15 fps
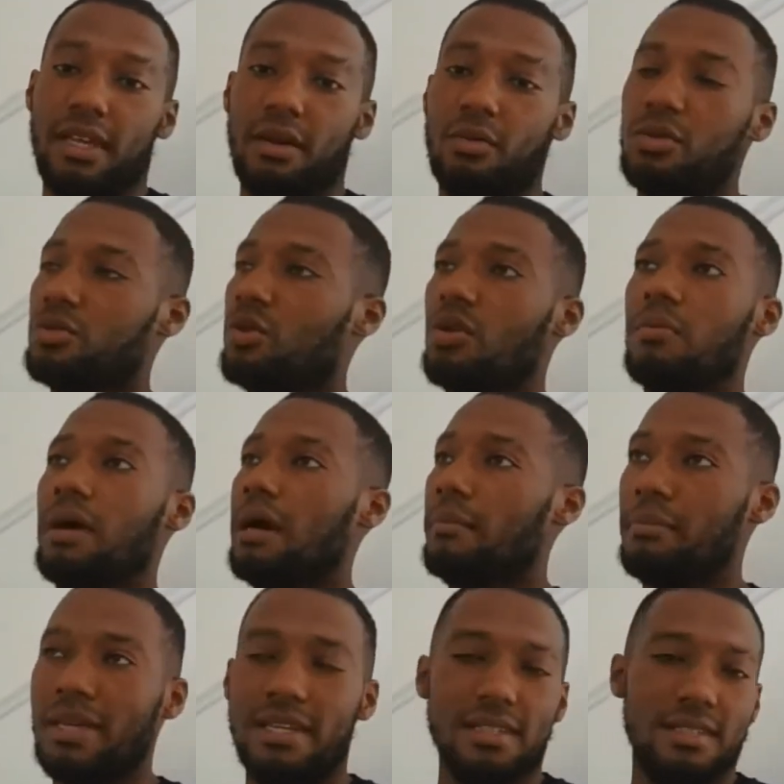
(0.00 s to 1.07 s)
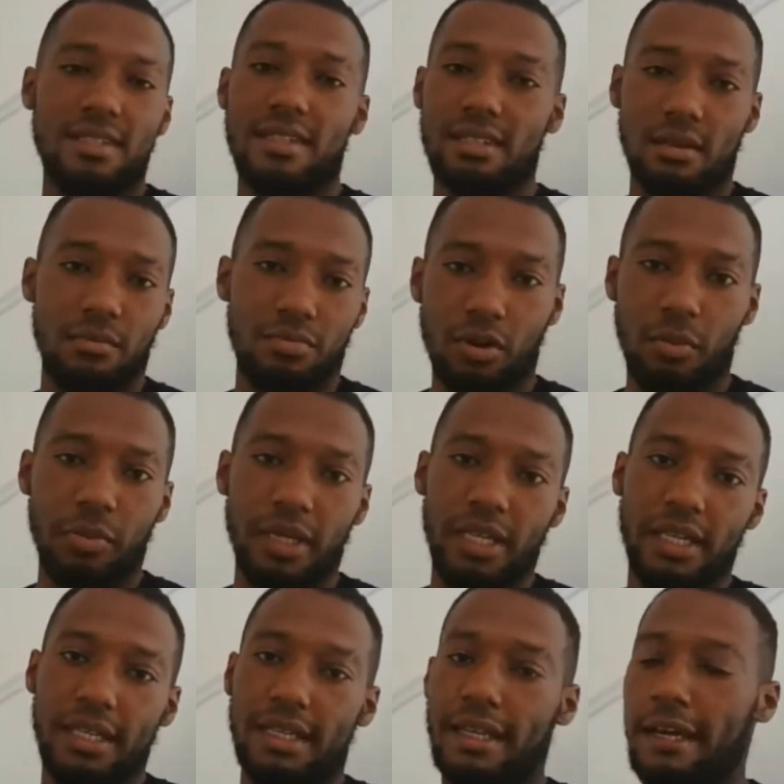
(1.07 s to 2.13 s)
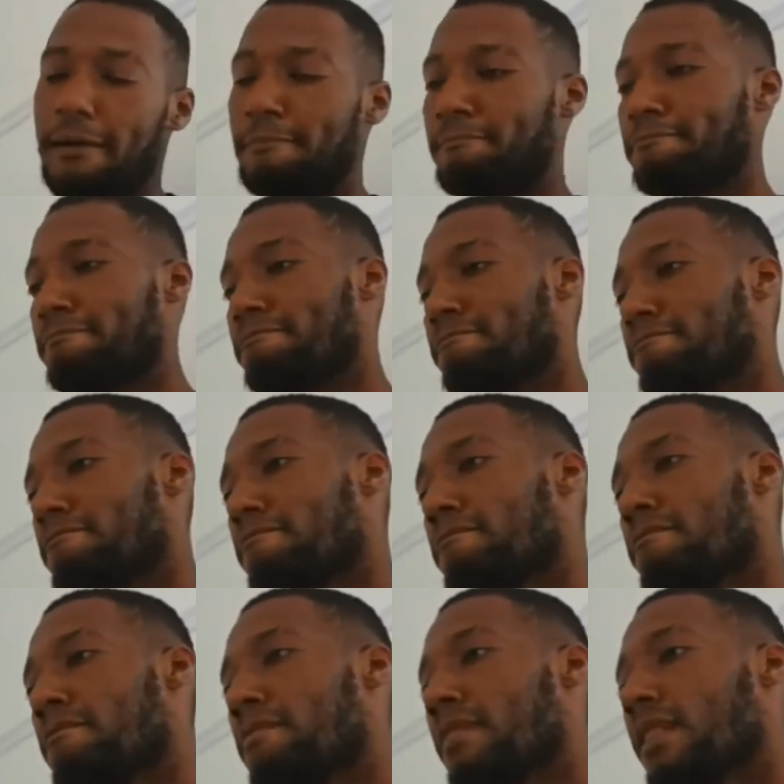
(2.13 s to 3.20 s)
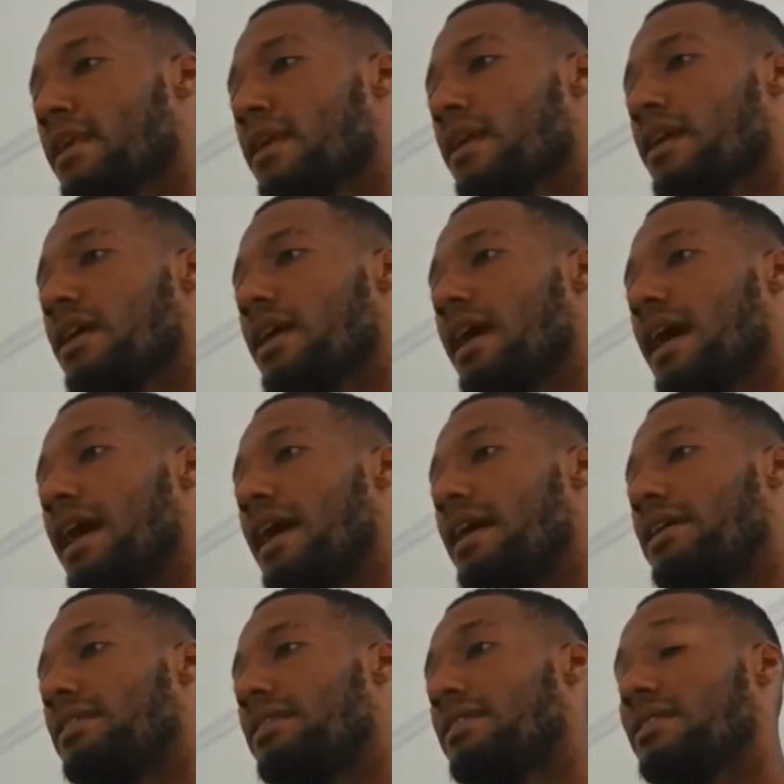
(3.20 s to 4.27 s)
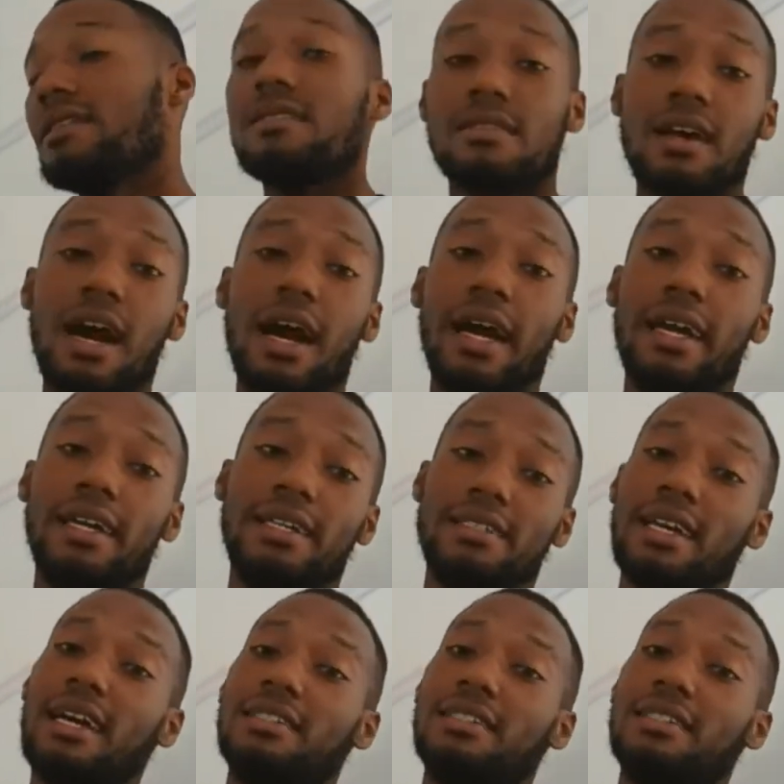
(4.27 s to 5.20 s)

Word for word: You know, we were talking about business and property and that. And this guy is